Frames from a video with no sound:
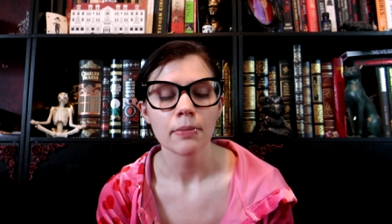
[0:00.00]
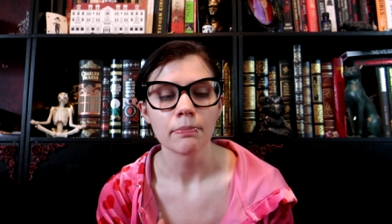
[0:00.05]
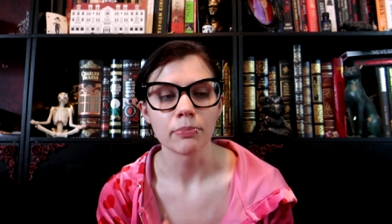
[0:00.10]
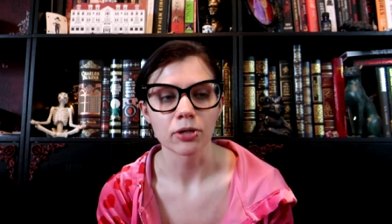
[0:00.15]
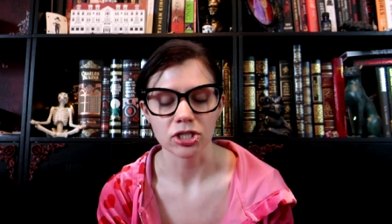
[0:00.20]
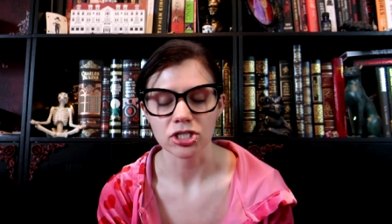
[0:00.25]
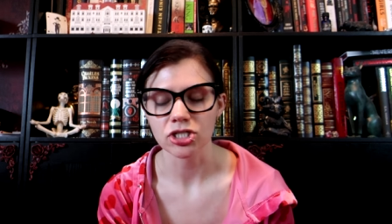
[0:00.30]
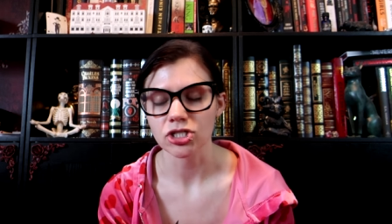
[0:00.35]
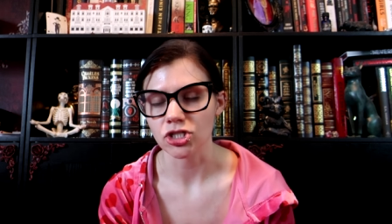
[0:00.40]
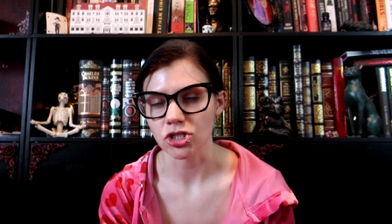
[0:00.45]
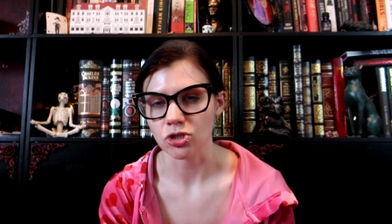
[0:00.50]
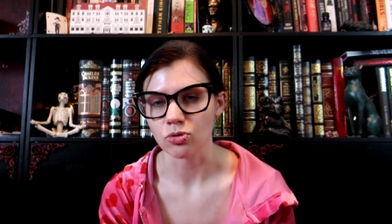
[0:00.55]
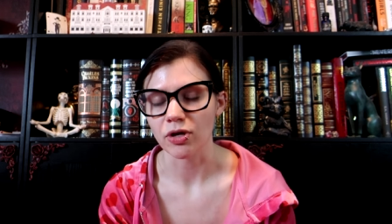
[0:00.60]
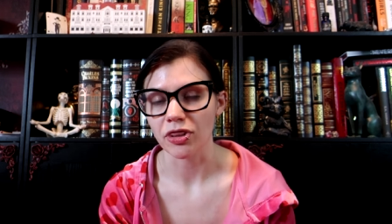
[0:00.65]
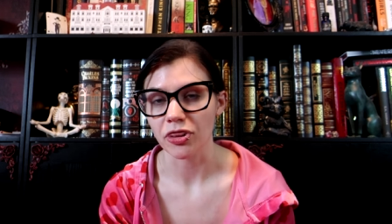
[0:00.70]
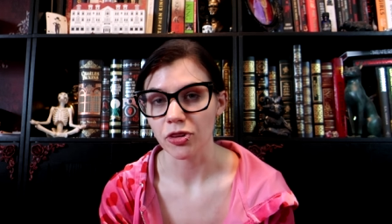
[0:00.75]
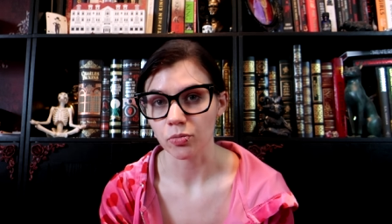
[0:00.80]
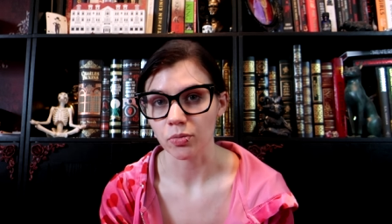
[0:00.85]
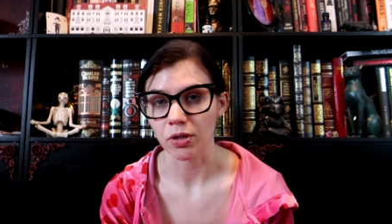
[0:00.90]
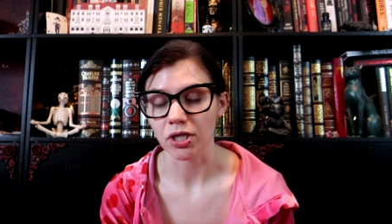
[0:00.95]
Books two
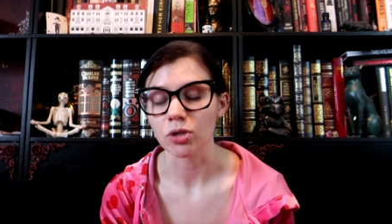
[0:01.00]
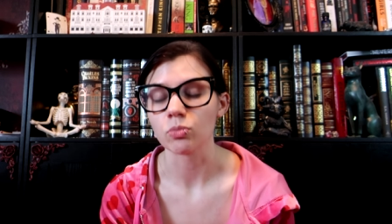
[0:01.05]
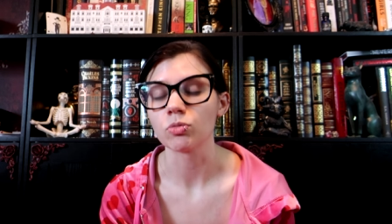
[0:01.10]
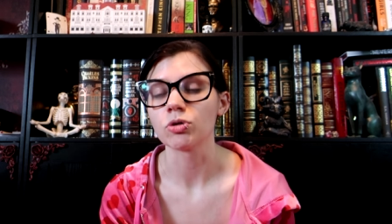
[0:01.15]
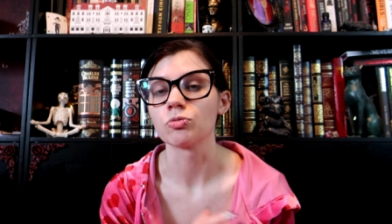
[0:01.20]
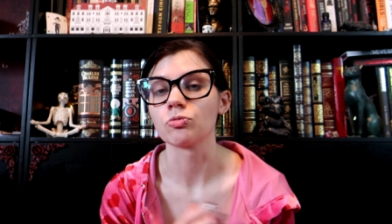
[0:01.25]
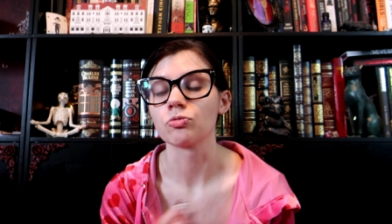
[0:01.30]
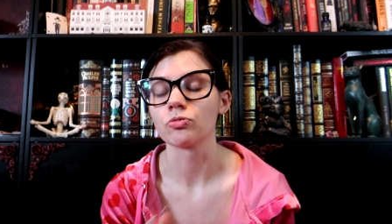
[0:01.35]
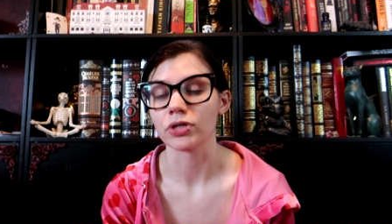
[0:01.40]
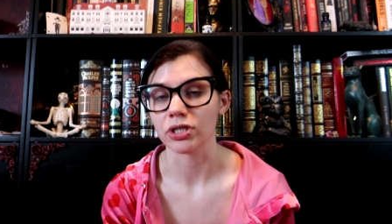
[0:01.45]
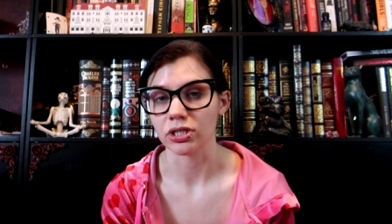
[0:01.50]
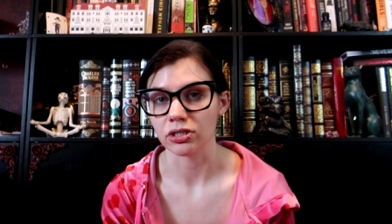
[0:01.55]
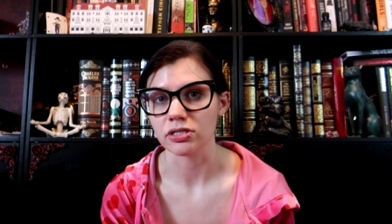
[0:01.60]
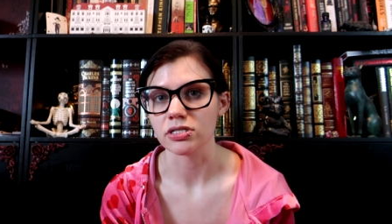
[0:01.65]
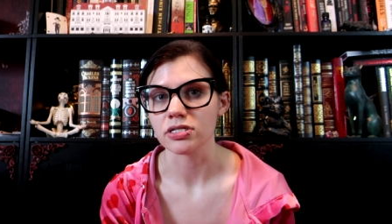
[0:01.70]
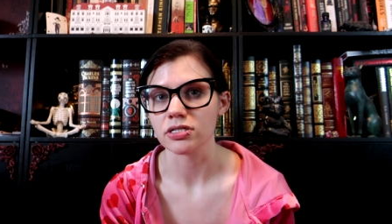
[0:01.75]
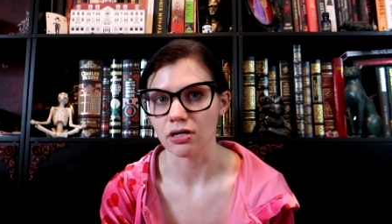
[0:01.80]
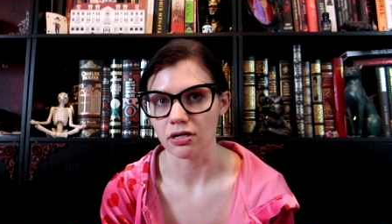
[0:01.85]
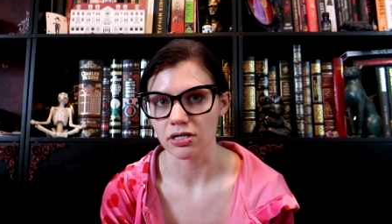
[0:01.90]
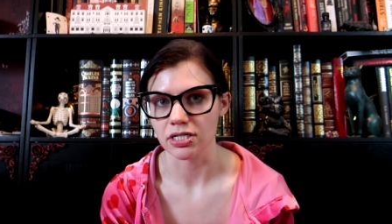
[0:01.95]
and three, we really
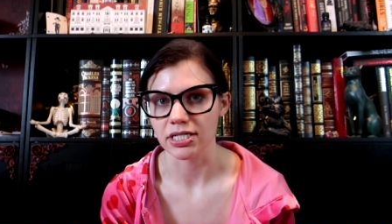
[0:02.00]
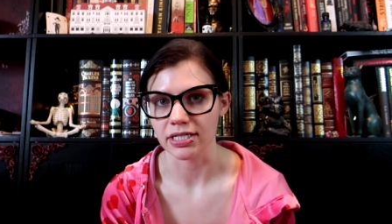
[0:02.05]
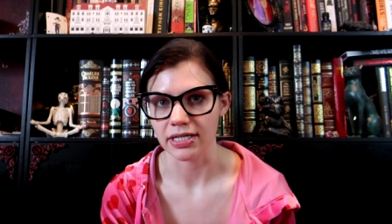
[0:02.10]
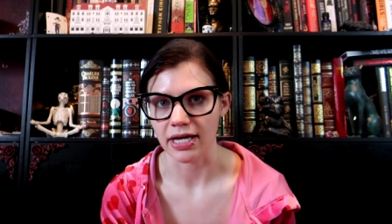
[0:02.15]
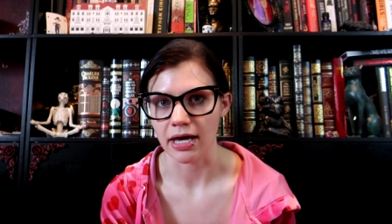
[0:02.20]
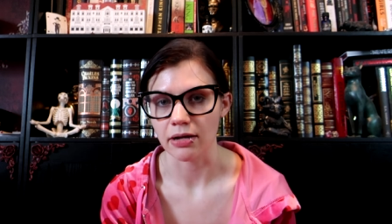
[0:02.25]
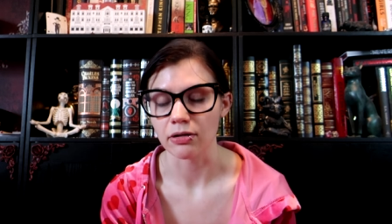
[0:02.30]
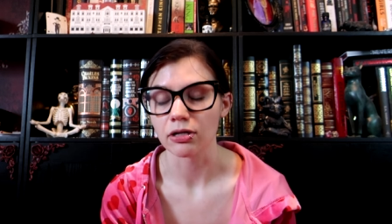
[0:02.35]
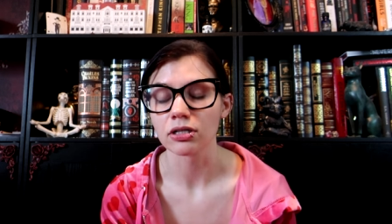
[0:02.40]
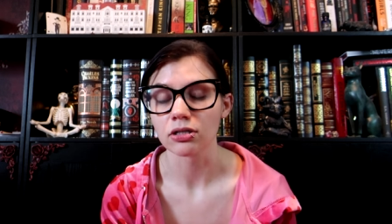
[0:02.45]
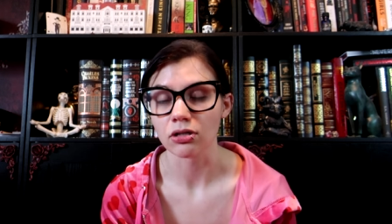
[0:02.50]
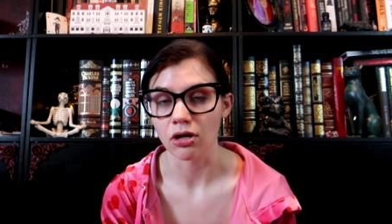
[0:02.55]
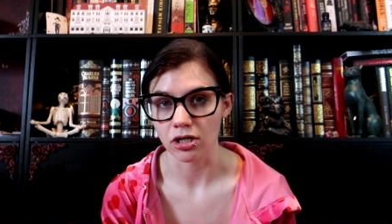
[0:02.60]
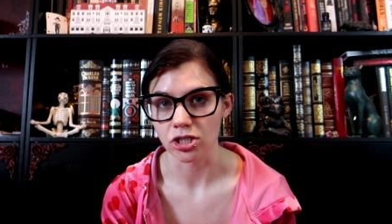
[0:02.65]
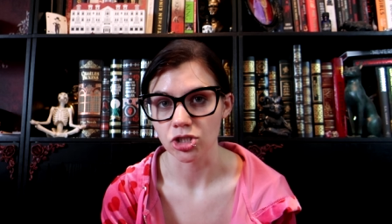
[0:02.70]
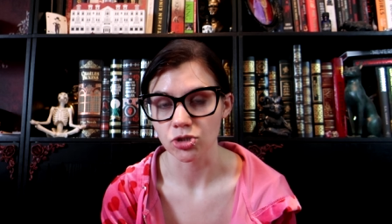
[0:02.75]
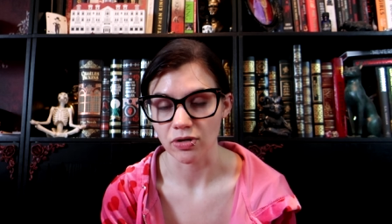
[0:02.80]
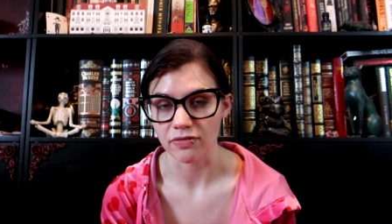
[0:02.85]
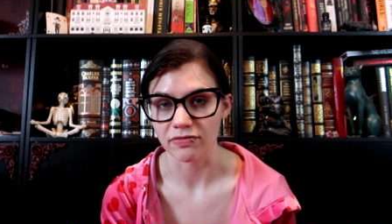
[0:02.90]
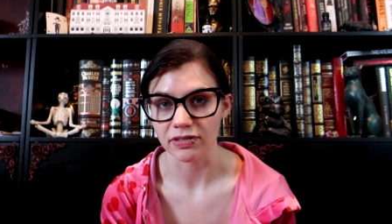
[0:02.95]
start to get
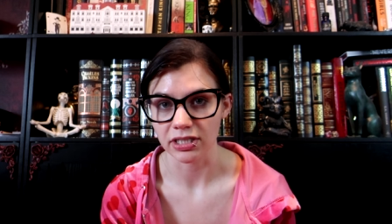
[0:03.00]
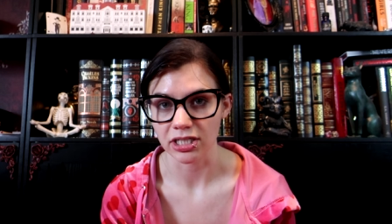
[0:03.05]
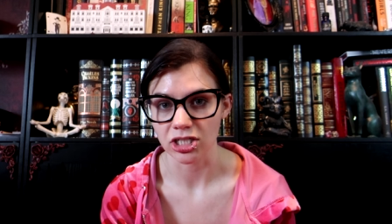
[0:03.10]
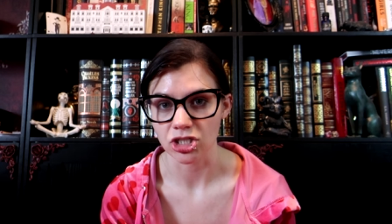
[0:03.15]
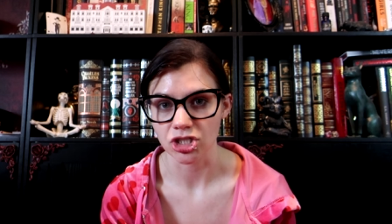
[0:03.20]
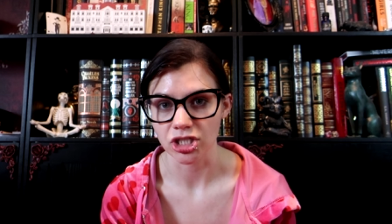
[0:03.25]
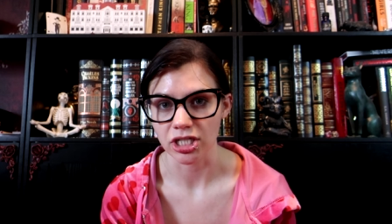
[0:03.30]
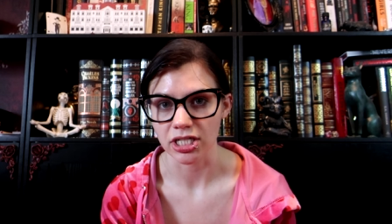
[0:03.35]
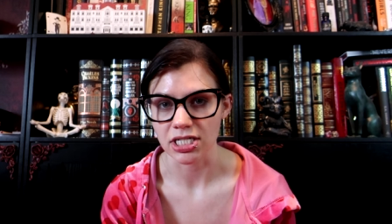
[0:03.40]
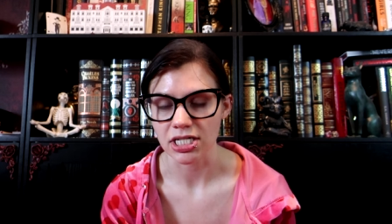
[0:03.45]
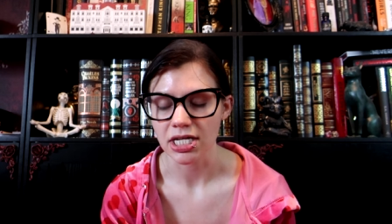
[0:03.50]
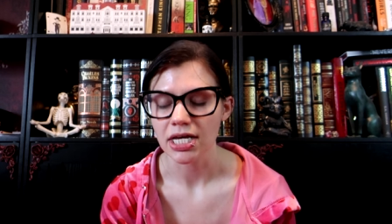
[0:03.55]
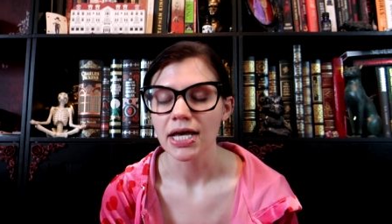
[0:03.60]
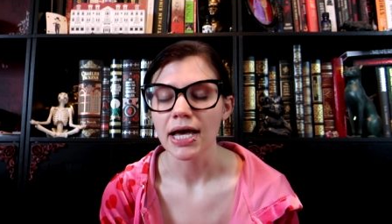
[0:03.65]
large revelations.